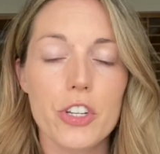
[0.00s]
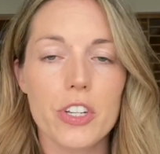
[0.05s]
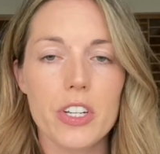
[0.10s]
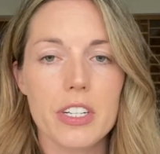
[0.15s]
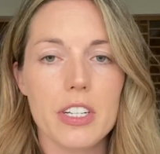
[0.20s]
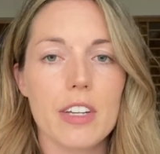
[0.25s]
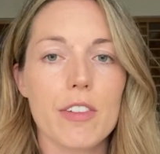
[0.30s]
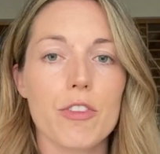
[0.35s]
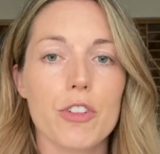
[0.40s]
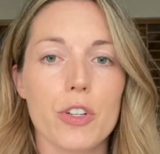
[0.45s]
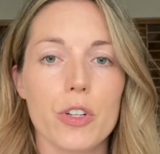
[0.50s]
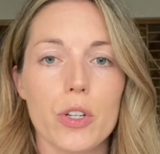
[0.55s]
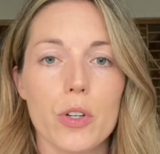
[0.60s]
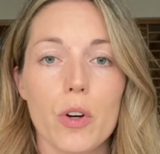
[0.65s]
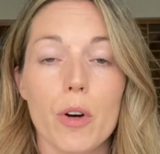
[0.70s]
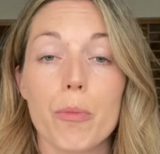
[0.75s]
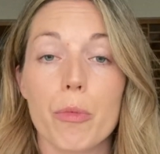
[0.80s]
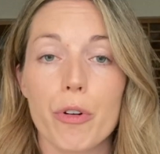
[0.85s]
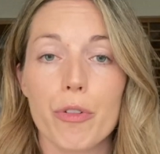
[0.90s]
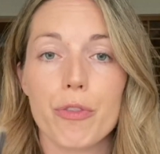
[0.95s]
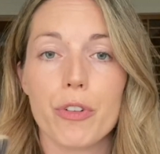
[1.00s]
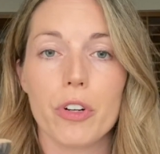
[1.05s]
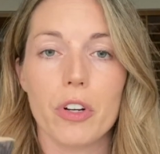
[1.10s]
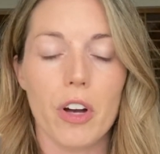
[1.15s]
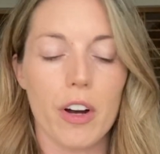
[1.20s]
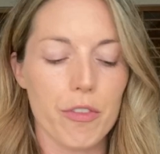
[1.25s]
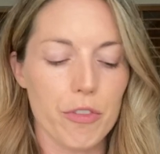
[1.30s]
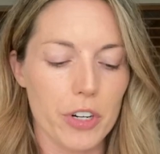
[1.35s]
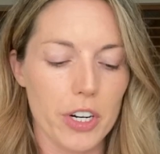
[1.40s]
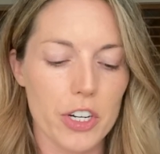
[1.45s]
This gives you a more full
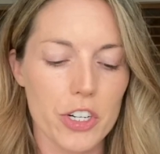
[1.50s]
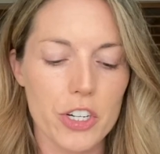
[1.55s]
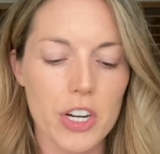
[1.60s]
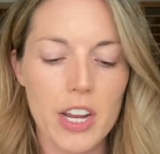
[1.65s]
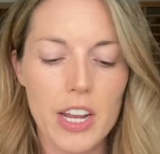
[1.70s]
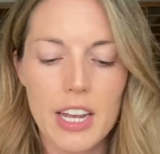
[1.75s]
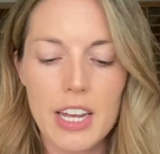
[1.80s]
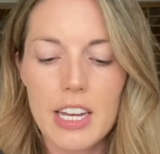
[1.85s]
coverage.